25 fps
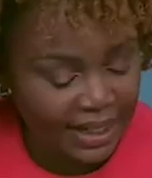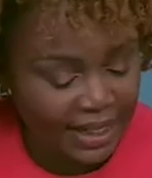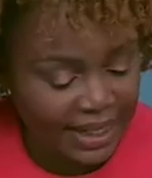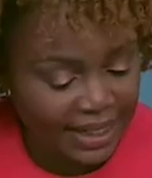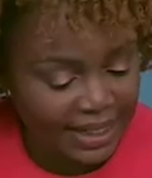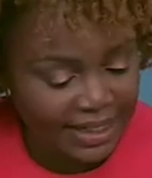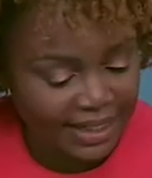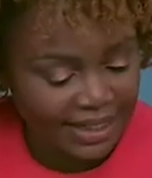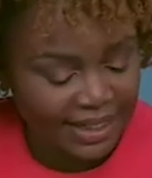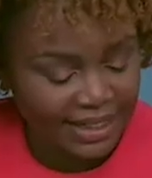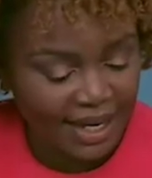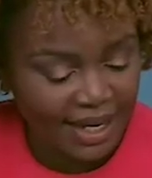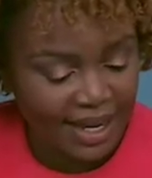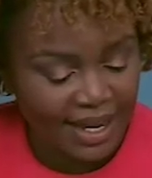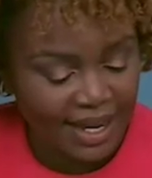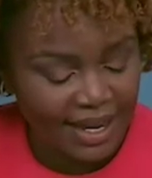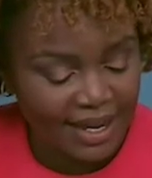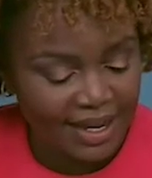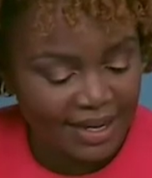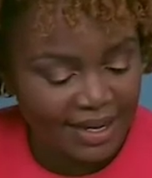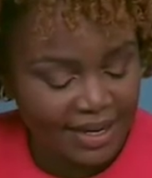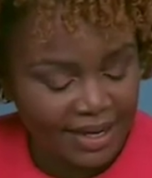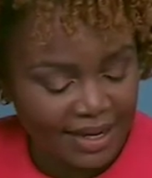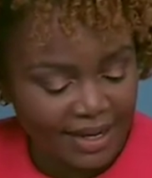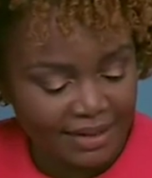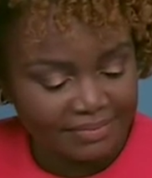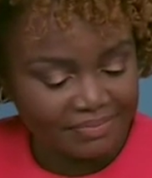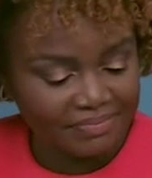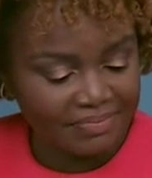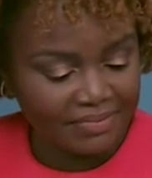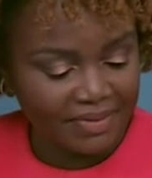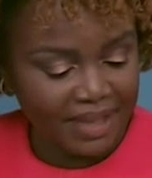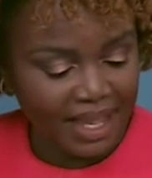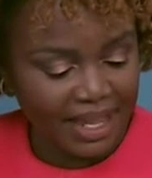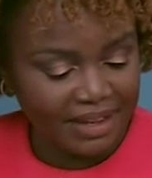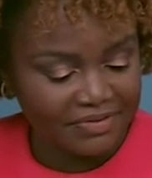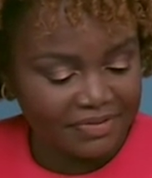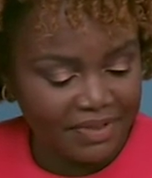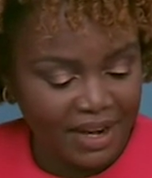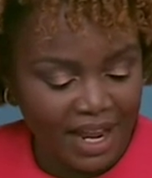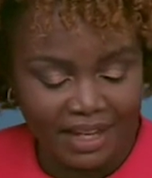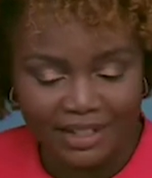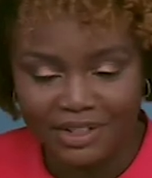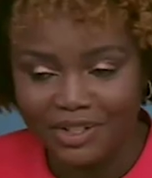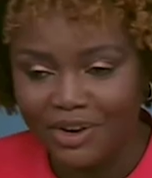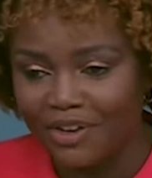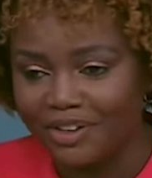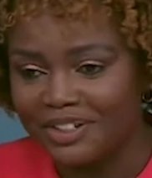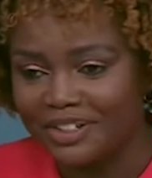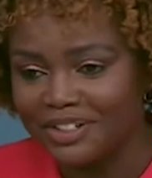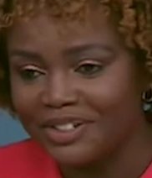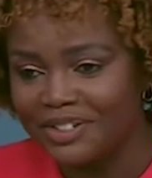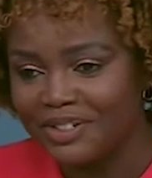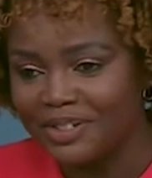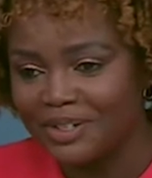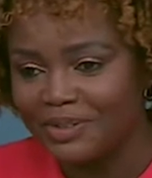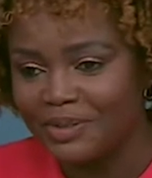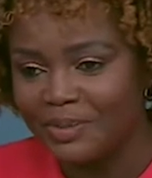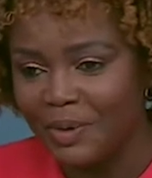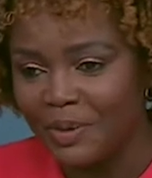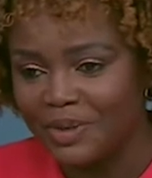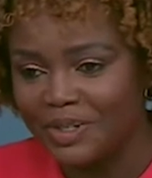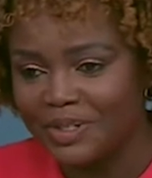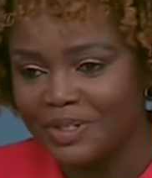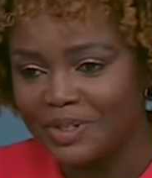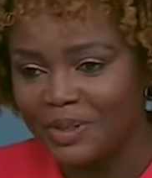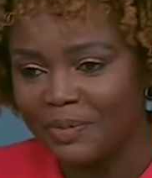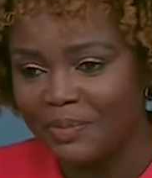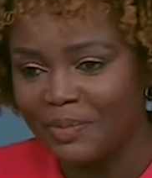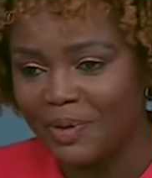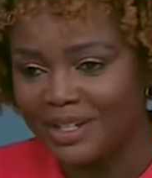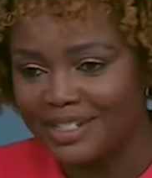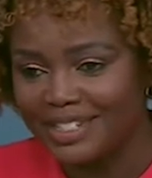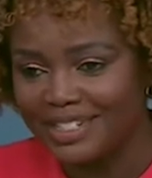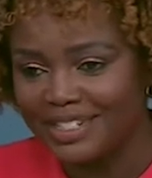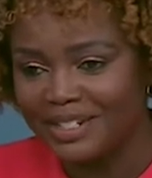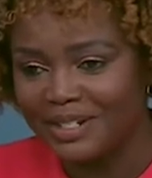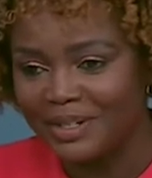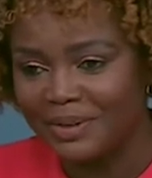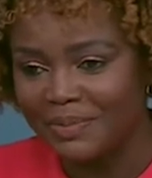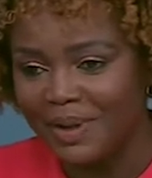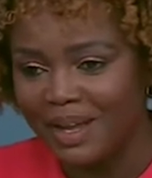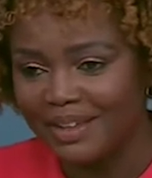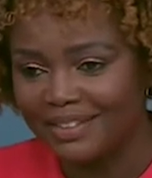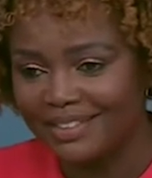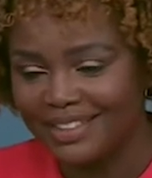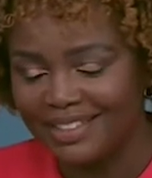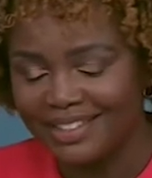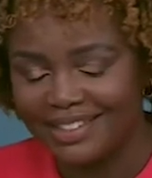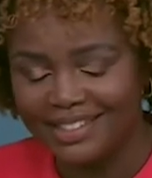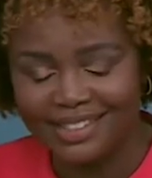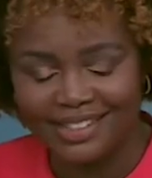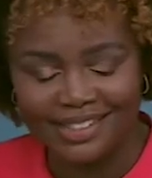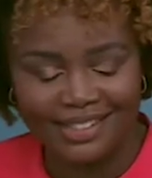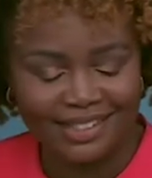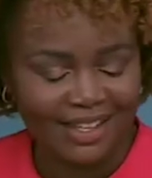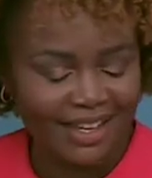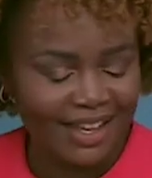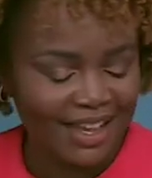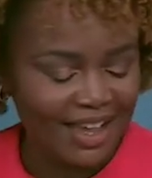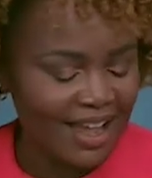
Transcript: is I have not spoken to the president about this.